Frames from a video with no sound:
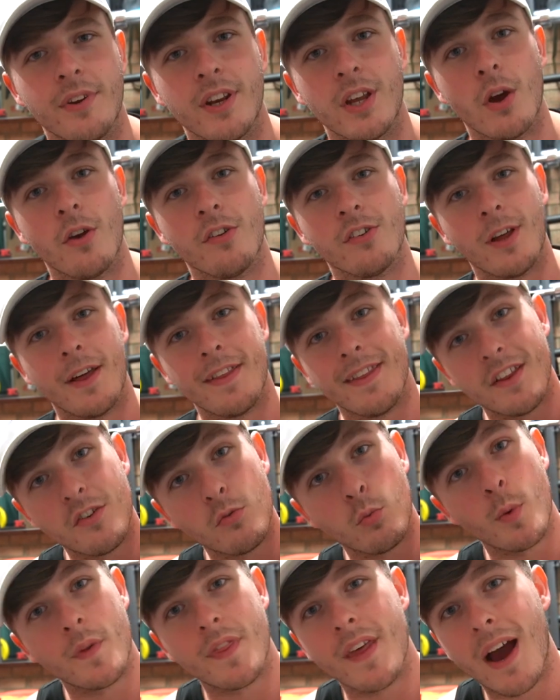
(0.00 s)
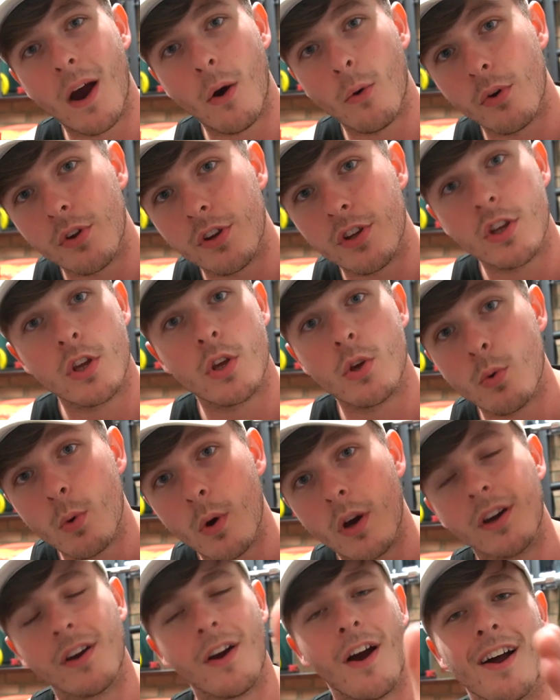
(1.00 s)
videos like this without you
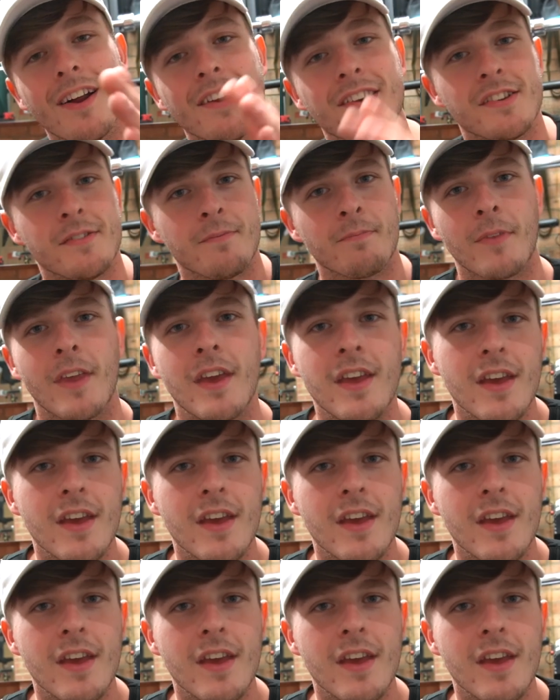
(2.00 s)
guys.